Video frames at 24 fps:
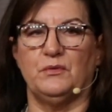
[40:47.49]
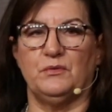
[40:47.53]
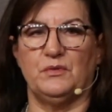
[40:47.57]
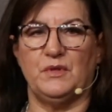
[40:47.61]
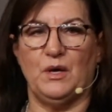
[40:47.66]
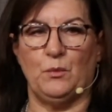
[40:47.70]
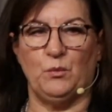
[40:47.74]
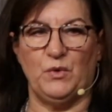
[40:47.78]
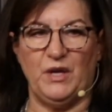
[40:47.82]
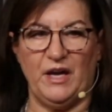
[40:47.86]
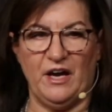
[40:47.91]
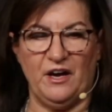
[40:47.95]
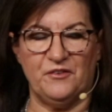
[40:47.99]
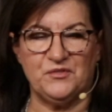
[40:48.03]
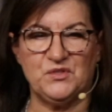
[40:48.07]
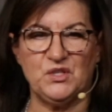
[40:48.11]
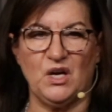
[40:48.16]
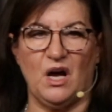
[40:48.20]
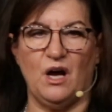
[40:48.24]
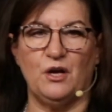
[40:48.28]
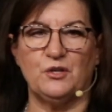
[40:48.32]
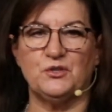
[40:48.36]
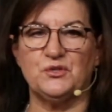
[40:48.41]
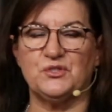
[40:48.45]
that we have
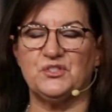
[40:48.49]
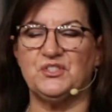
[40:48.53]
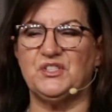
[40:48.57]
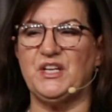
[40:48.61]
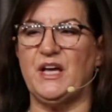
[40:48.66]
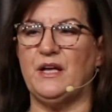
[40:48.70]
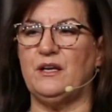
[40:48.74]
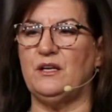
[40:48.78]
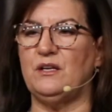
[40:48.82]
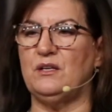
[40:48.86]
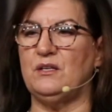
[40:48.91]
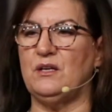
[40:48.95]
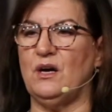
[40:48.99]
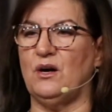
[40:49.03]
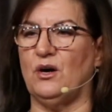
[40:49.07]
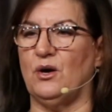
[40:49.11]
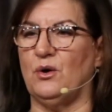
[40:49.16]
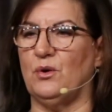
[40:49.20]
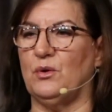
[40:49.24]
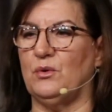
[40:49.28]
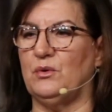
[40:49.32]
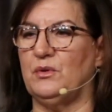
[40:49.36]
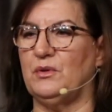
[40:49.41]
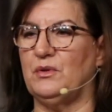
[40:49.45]
to understand and
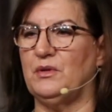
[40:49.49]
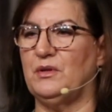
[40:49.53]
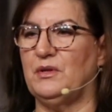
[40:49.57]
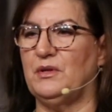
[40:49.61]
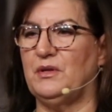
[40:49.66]
know